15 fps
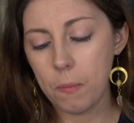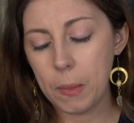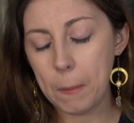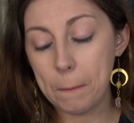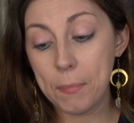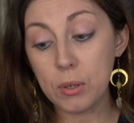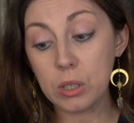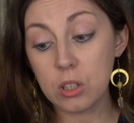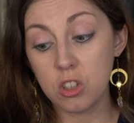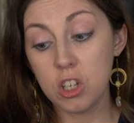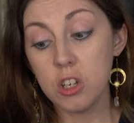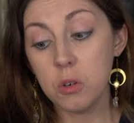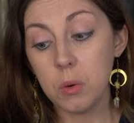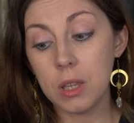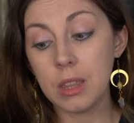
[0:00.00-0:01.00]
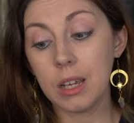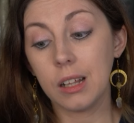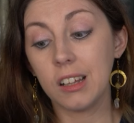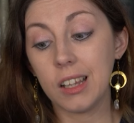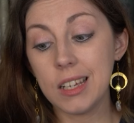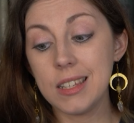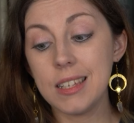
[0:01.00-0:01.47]
Book 2 in the
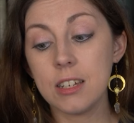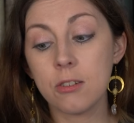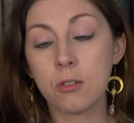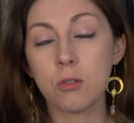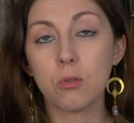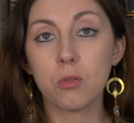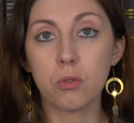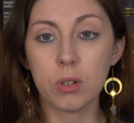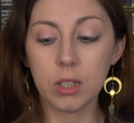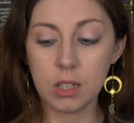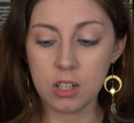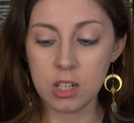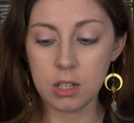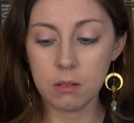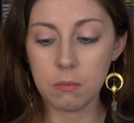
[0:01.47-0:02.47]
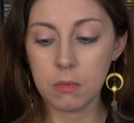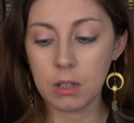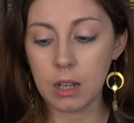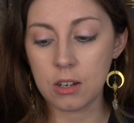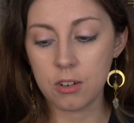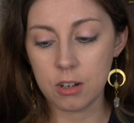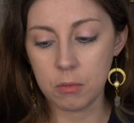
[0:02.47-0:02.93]
Glacian trilogy.
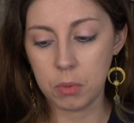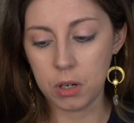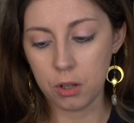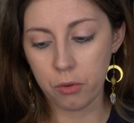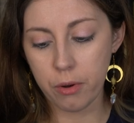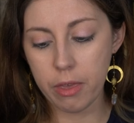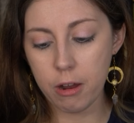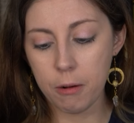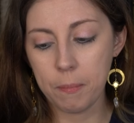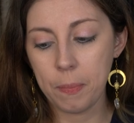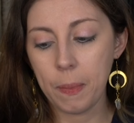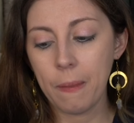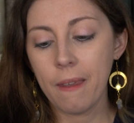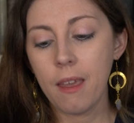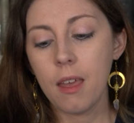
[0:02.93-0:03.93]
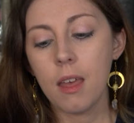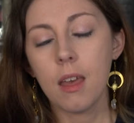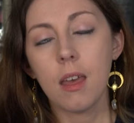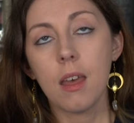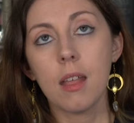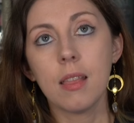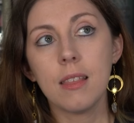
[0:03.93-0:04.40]
I shouldn't have put a 3 there.
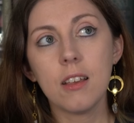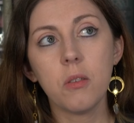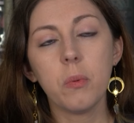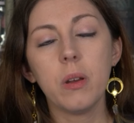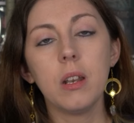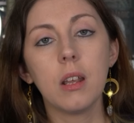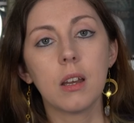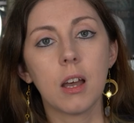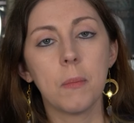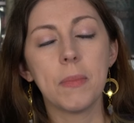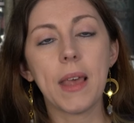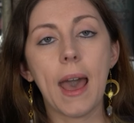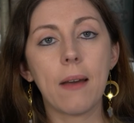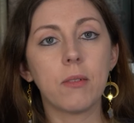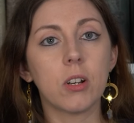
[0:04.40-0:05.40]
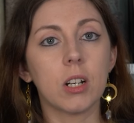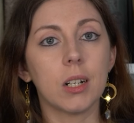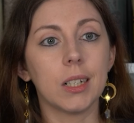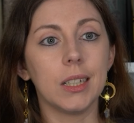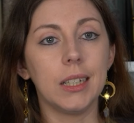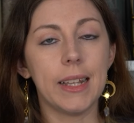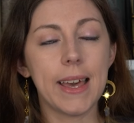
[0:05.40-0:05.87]
This one comes
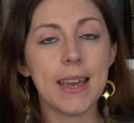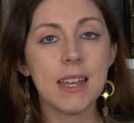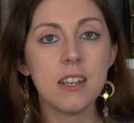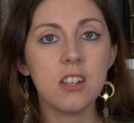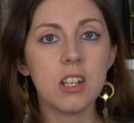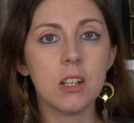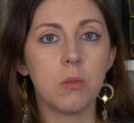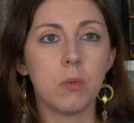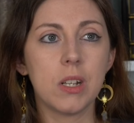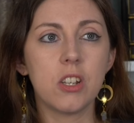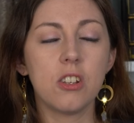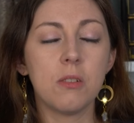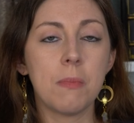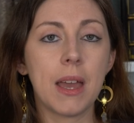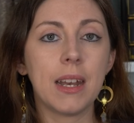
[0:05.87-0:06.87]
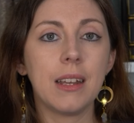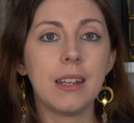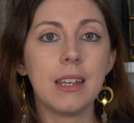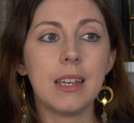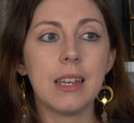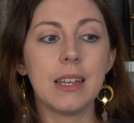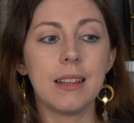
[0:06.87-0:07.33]
after Ledge, in which
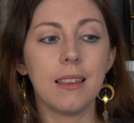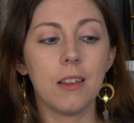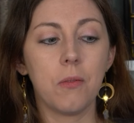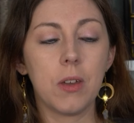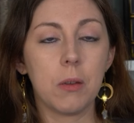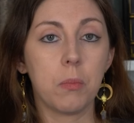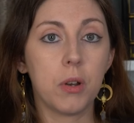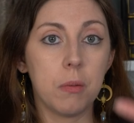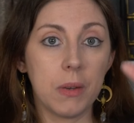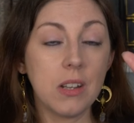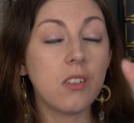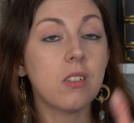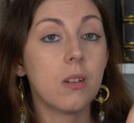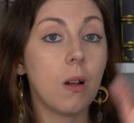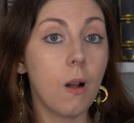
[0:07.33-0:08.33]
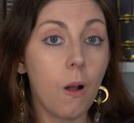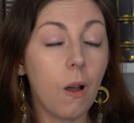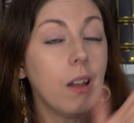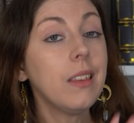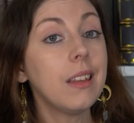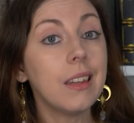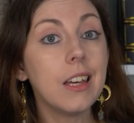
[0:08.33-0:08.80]
humanity is living pretty much
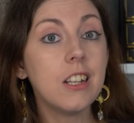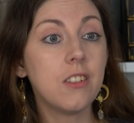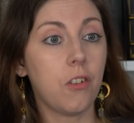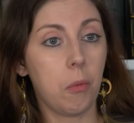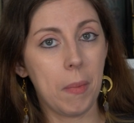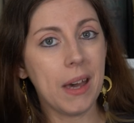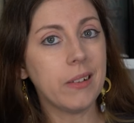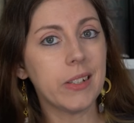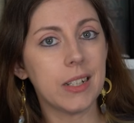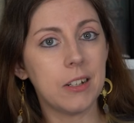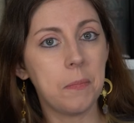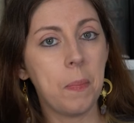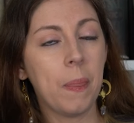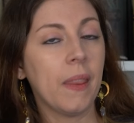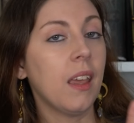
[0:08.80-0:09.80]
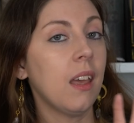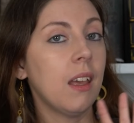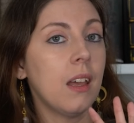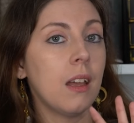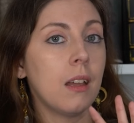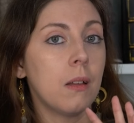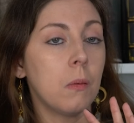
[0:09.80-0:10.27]
on the ledge of a mountain,
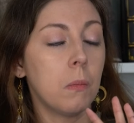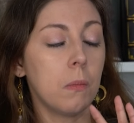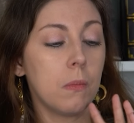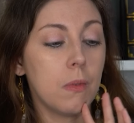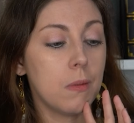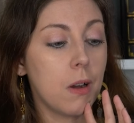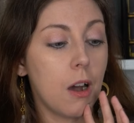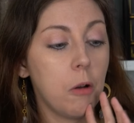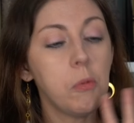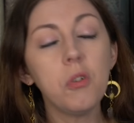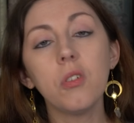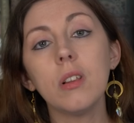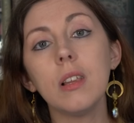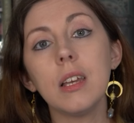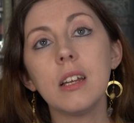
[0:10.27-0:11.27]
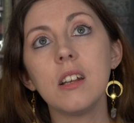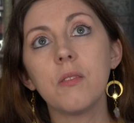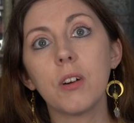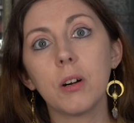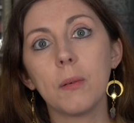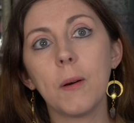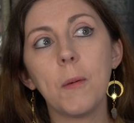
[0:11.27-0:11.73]
almost at the end of
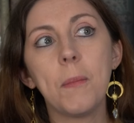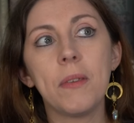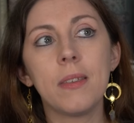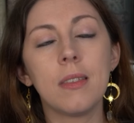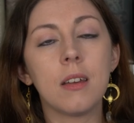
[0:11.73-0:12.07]
our ropes.